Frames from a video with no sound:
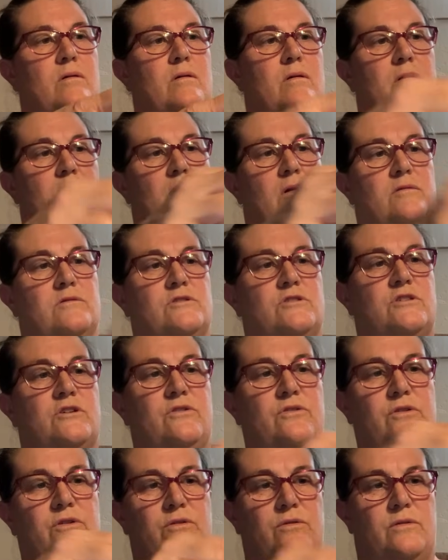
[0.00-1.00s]
And I'll show
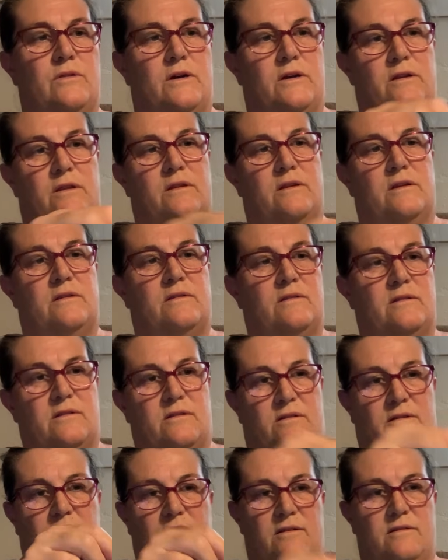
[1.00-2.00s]
you that this
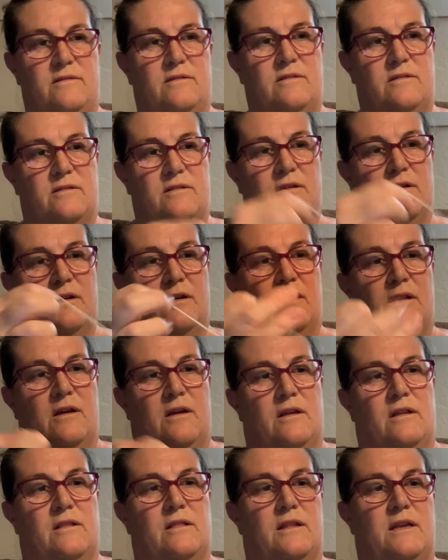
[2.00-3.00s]
does
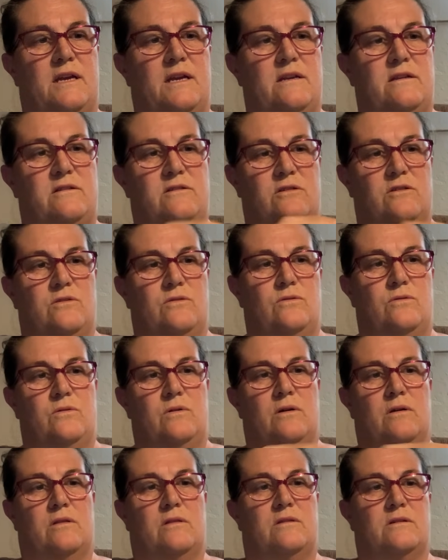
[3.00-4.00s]
lead
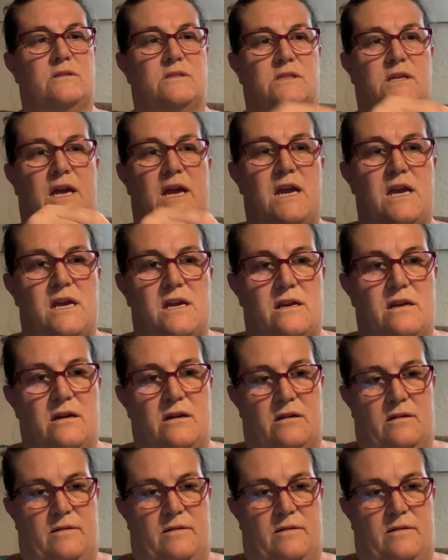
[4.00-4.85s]
to the skein.